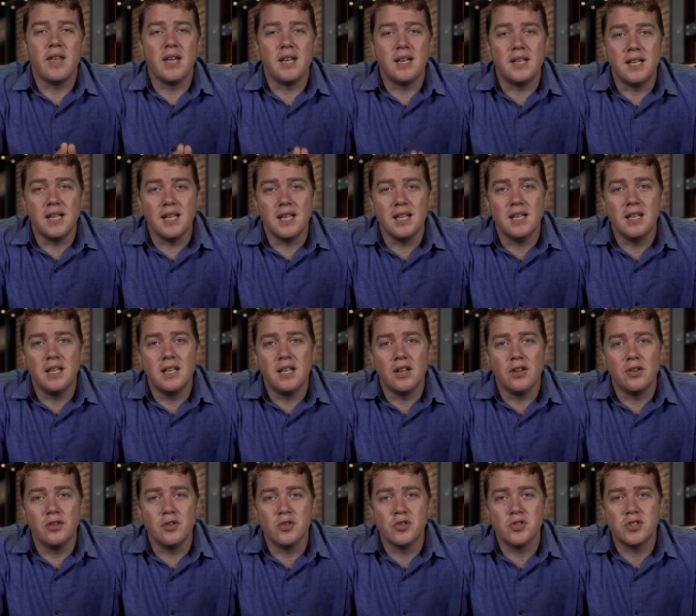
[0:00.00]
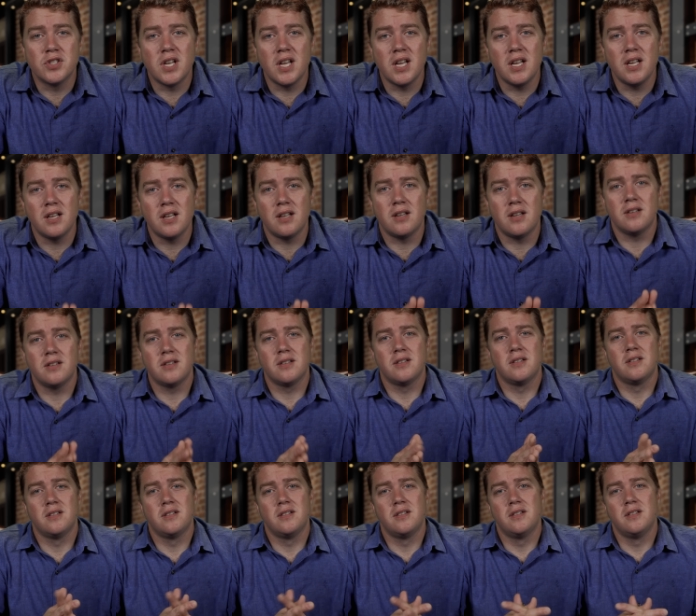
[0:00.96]
they didn't understand.
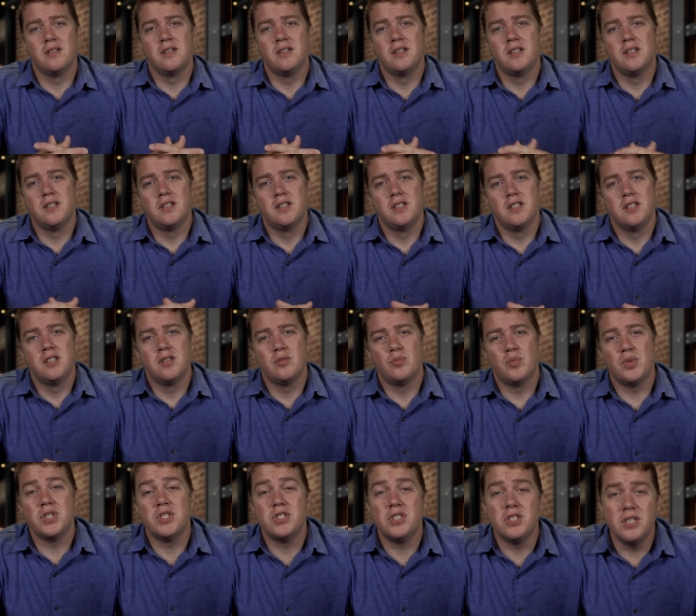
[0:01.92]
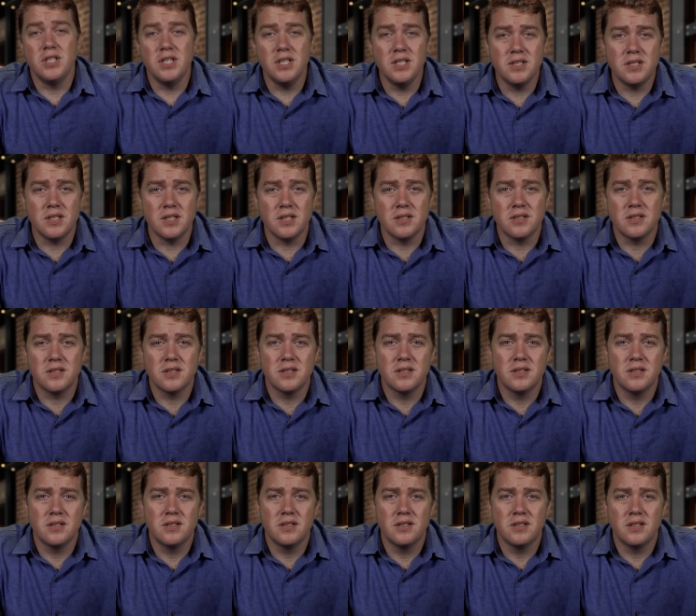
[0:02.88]
But
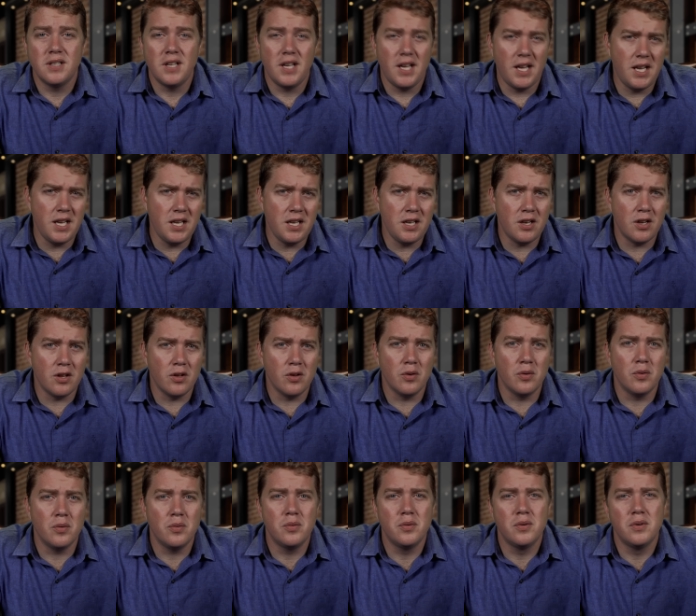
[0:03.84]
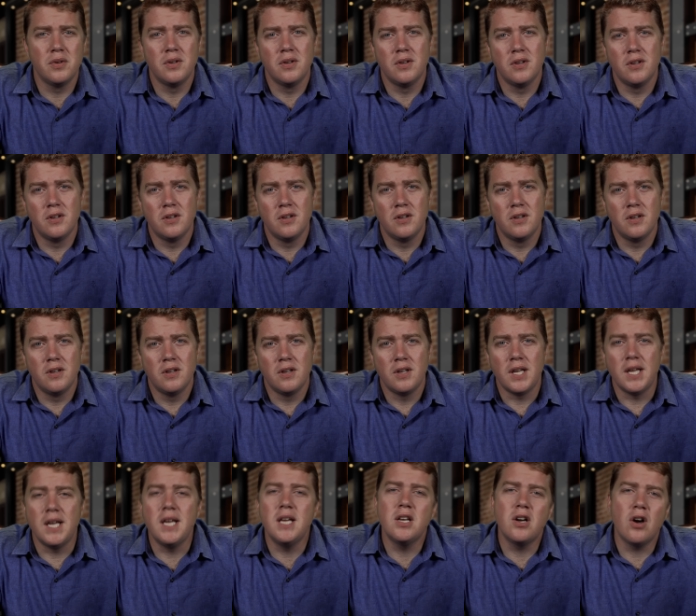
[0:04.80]
Jesus, he knew.
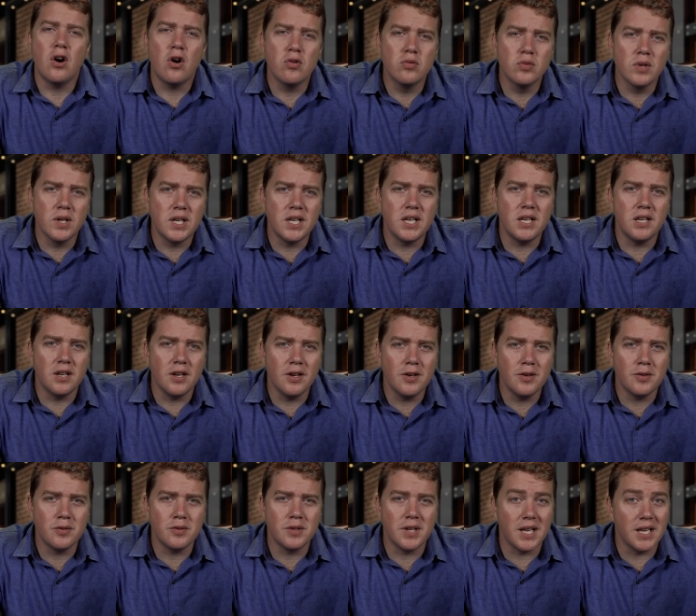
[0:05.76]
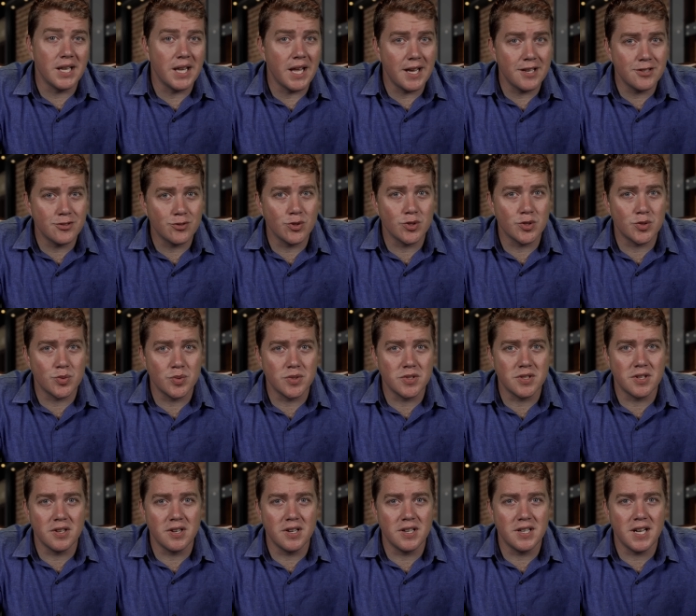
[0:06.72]
He had already known that Lazarus
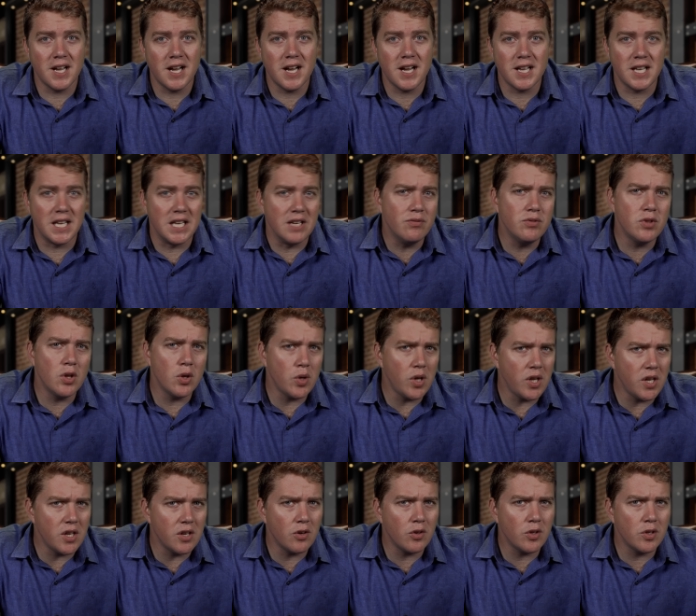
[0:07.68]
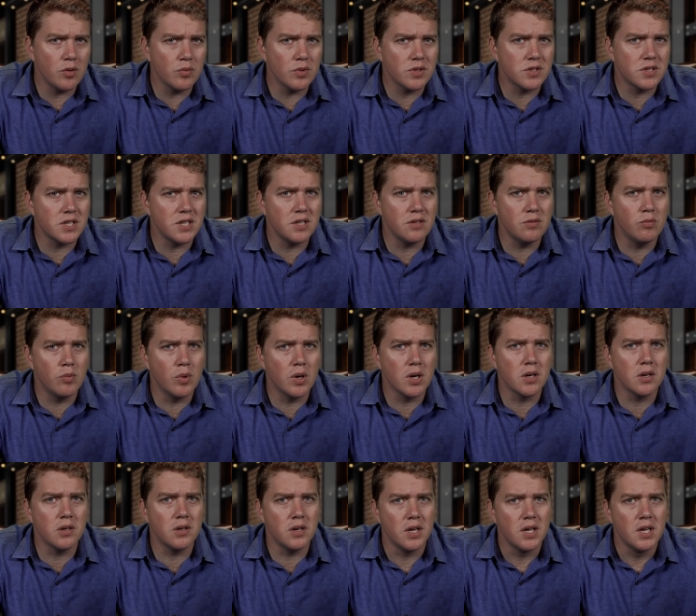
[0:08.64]
was going to die, even though he had only received
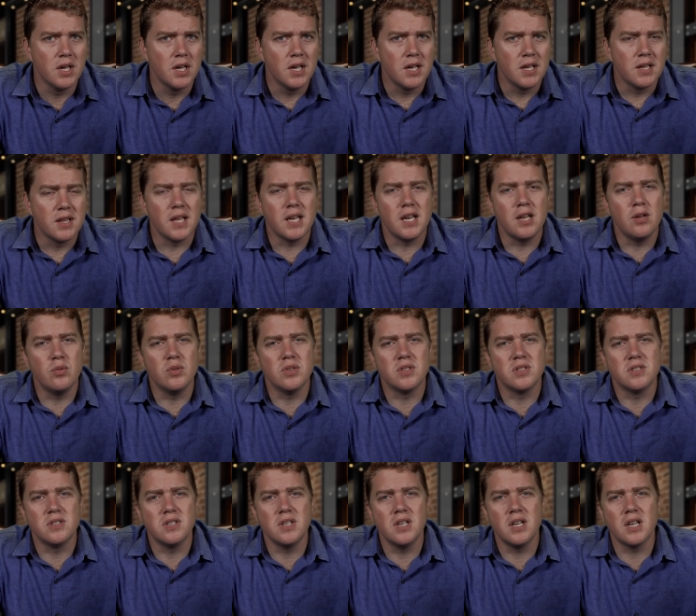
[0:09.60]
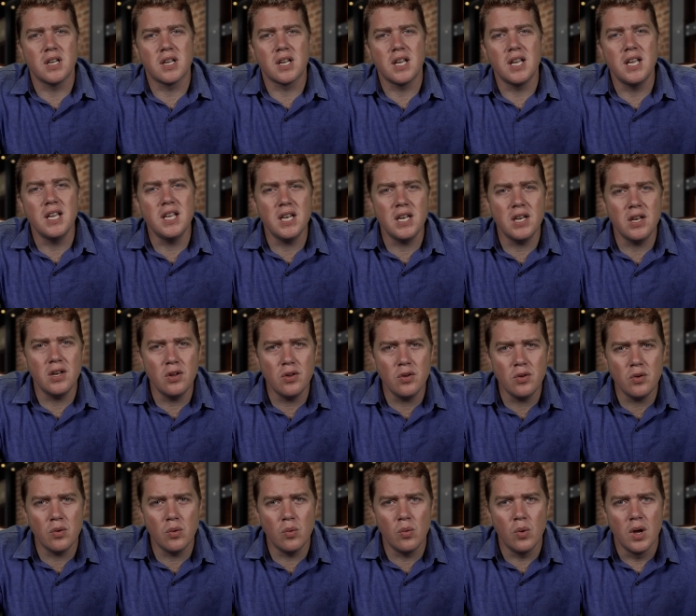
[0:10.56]
word that he was sick. He
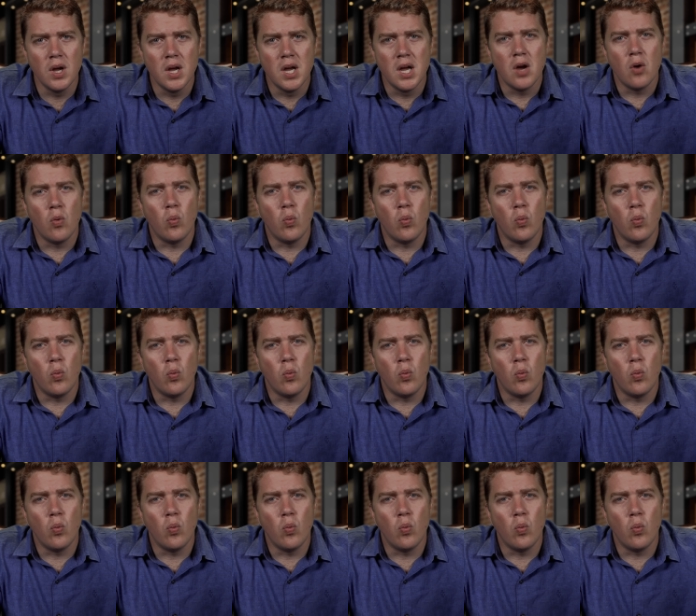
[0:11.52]
knew